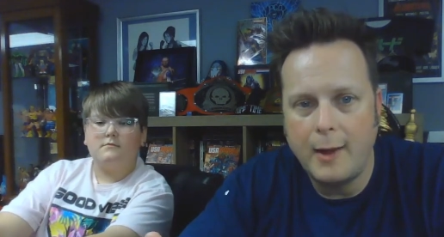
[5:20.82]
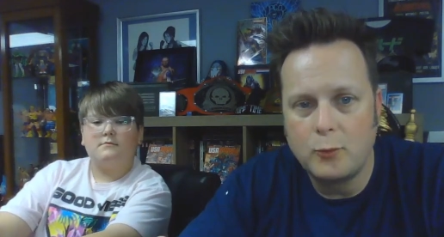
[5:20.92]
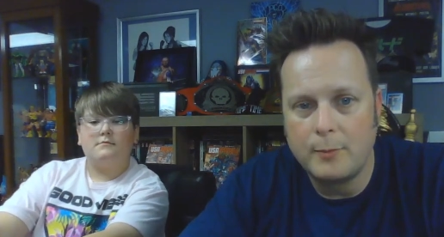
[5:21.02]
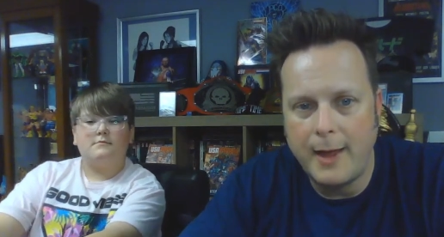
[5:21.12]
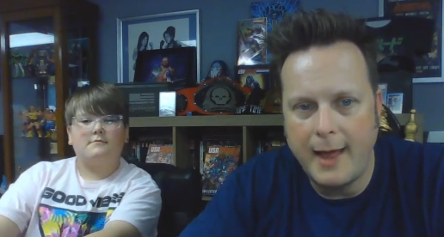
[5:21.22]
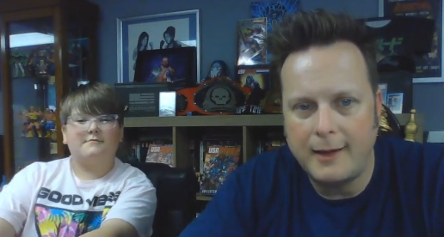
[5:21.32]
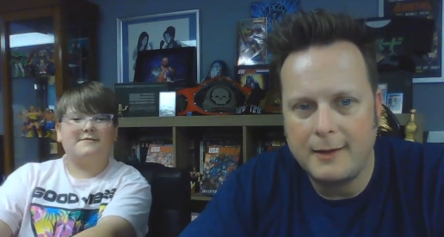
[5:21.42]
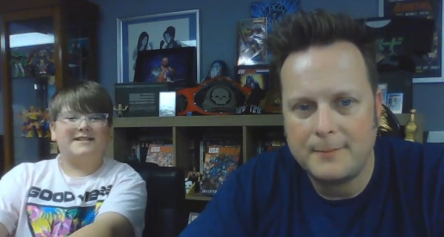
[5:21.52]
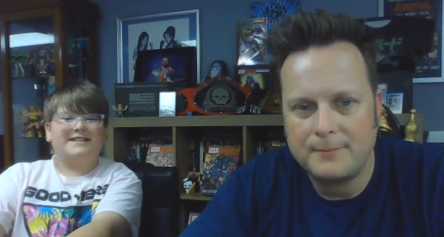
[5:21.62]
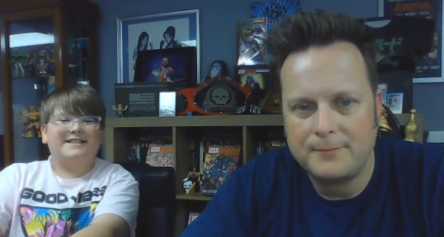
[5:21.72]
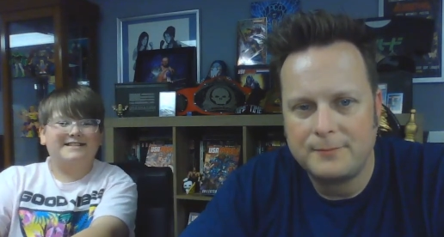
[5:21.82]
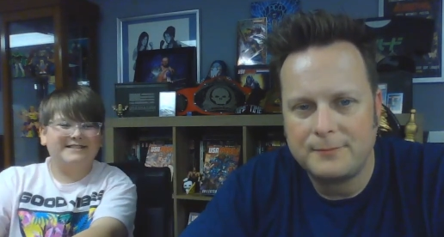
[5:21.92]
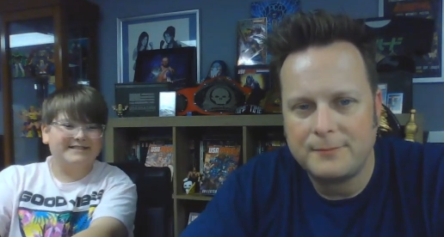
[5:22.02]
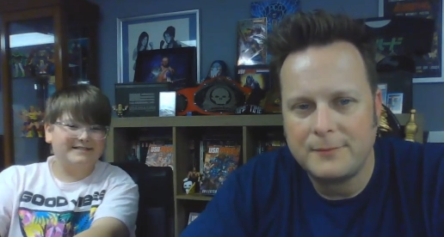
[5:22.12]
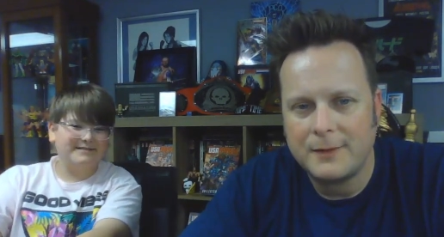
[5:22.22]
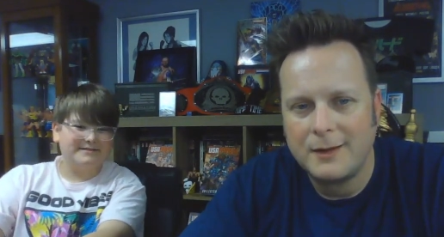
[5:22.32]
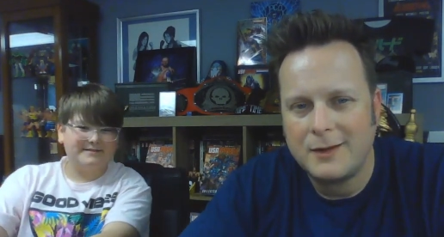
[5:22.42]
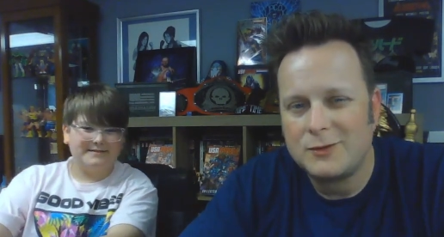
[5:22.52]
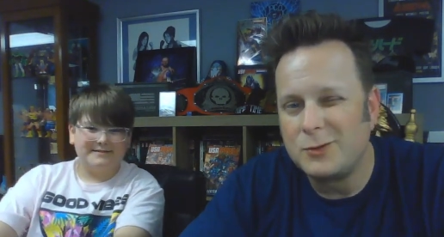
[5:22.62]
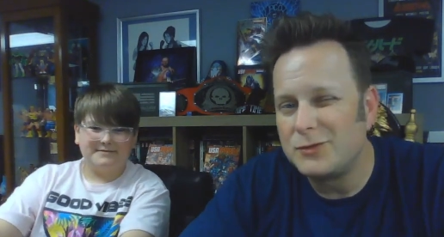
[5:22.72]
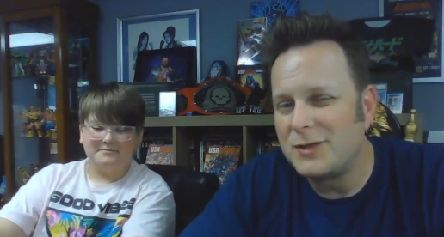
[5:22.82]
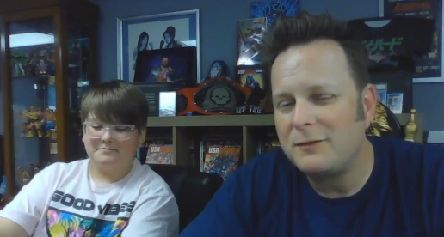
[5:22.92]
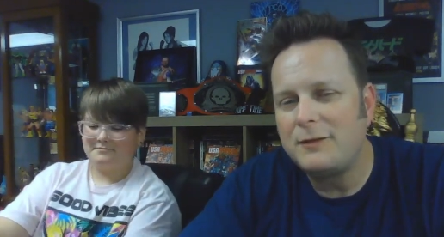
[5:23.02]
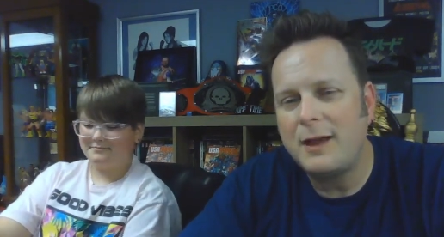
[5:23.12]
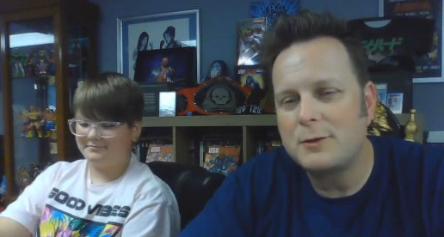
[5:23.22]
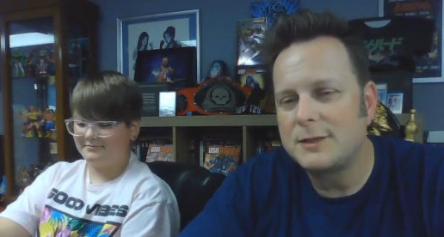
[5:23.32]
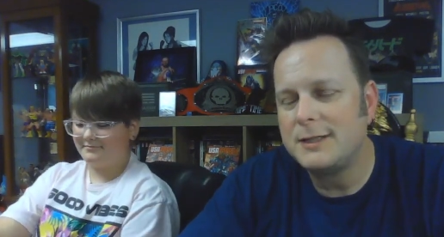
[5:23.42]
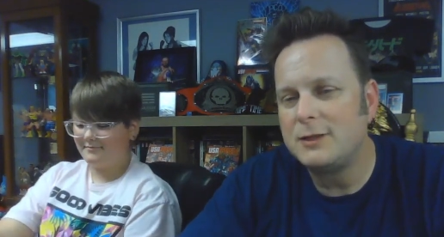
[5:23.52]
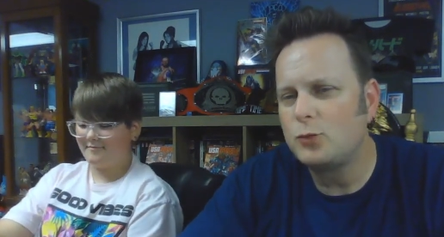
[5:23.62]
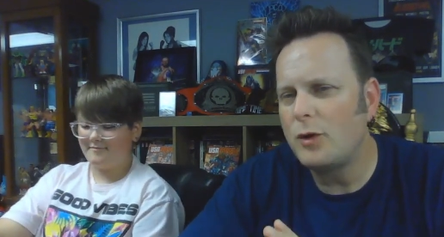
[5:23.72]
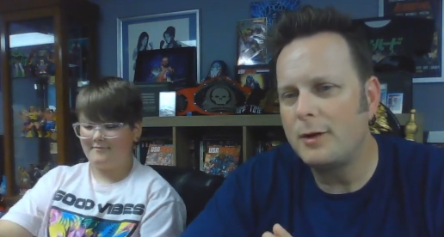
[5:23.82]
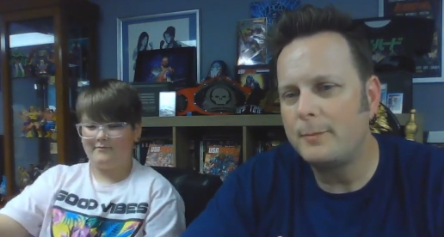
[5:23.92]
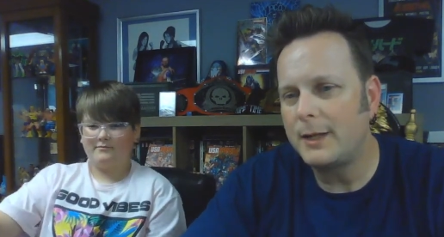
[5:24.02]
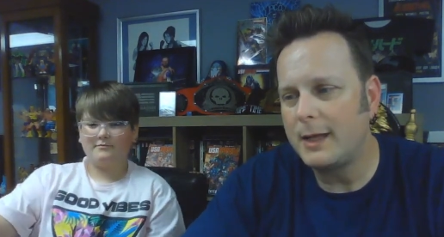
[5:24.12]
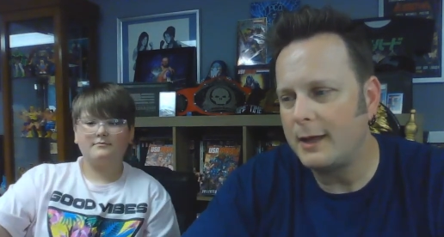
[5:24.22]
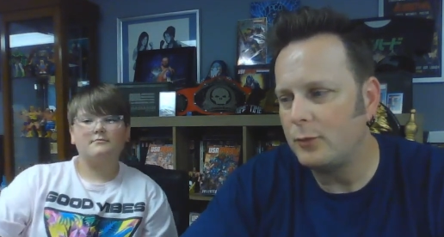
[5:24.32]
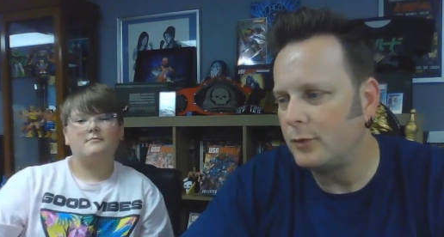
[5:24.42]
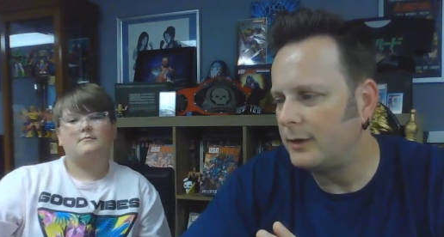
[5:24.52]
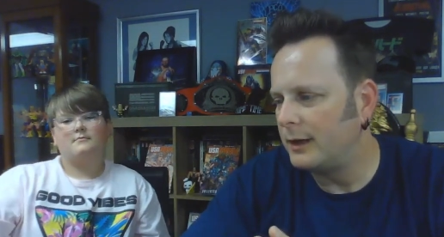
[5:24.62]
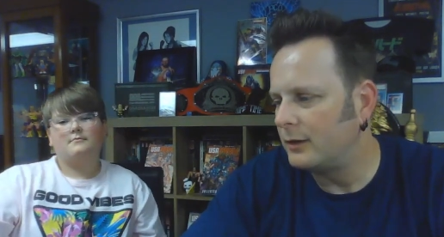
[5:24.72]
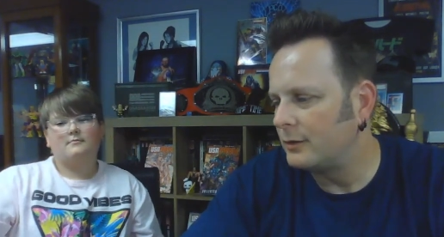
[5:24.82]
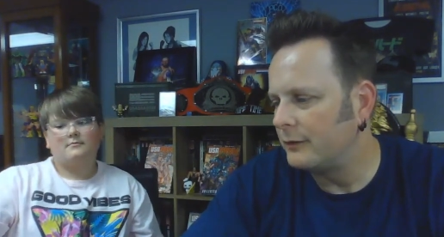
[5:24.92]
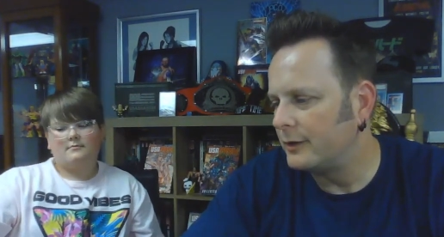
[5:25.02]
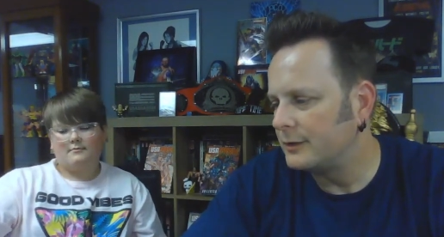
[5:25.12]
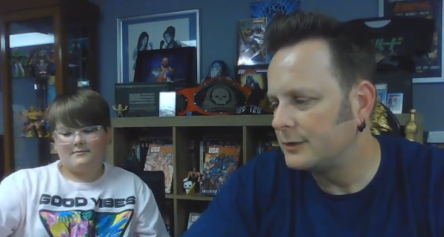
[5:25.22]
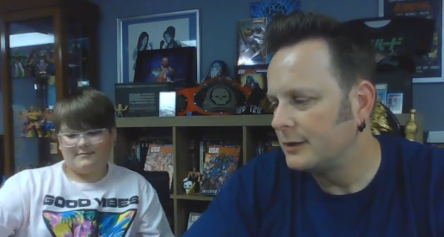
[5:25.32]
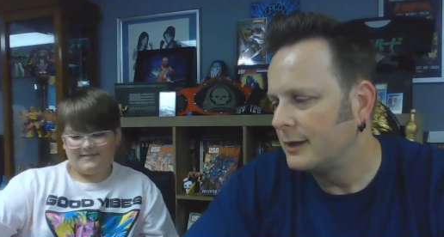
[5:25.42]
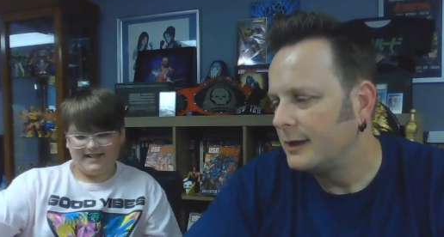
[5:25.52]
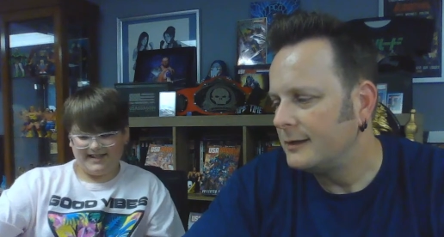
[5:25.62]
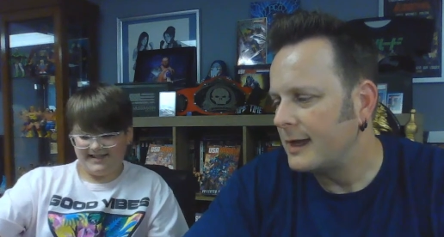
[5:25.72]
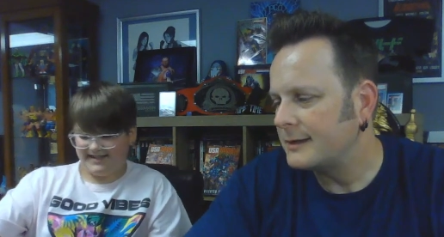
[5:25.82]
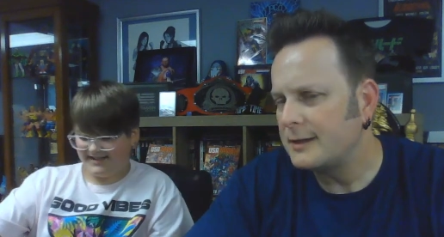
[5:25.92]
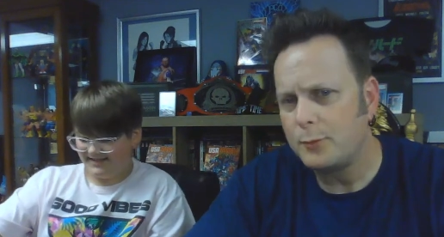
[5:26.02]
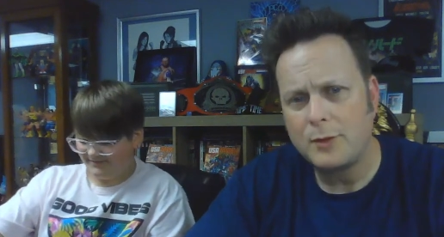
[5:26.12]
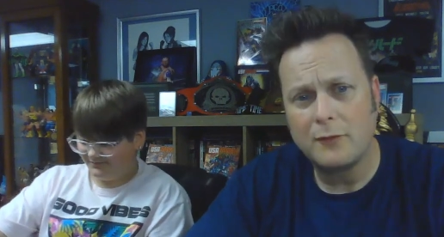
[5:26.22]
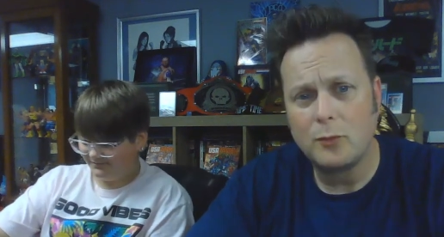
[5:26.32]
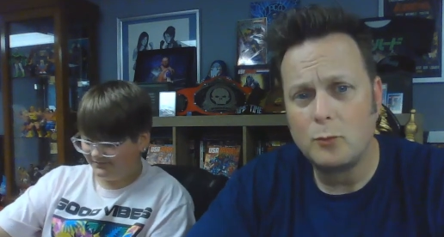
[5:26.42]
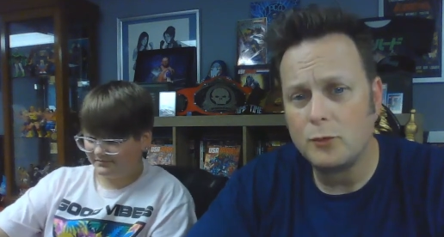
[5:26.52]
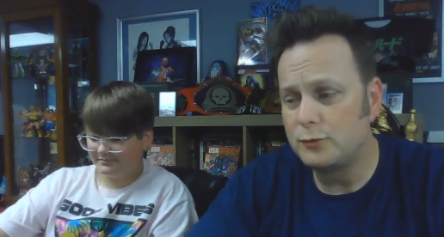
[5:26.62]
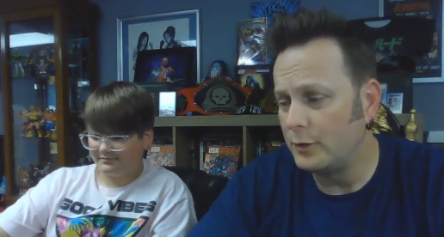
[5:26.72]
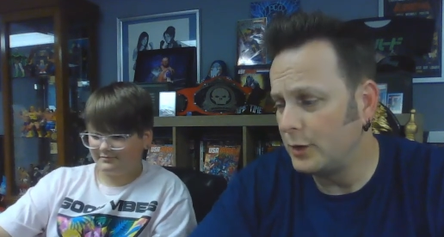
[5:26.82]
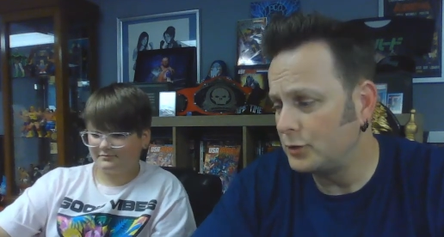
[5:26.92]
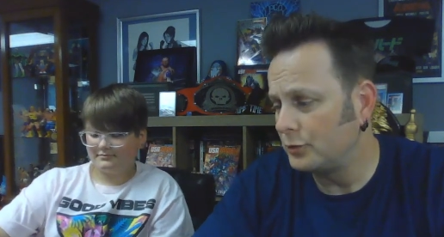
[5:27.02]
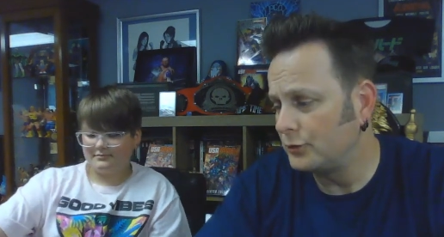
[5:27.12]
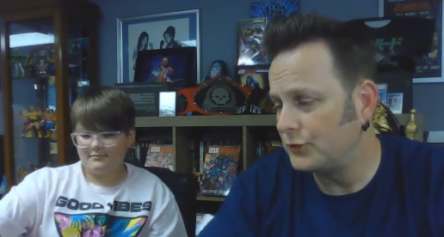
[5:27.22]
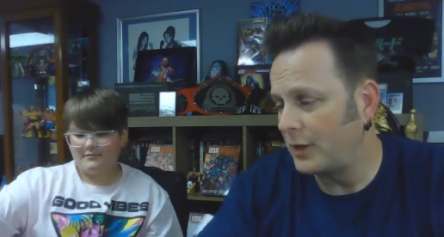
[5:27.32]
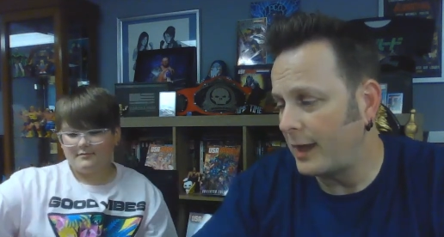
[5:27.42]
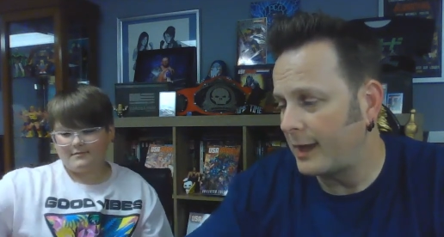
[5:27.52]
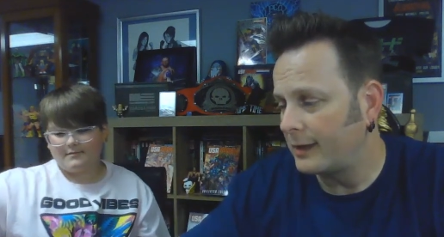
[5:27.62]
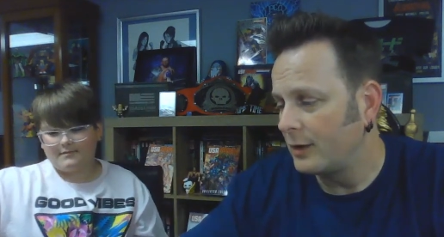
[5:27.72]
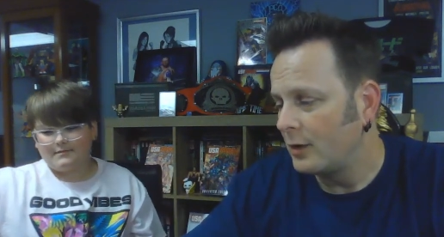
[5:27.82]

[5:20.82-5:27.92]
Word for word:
Speaker 1: And we're back. So sunflower seeds weren't a big hit with either of us. Yeah. Next up, we have a more traditional snack.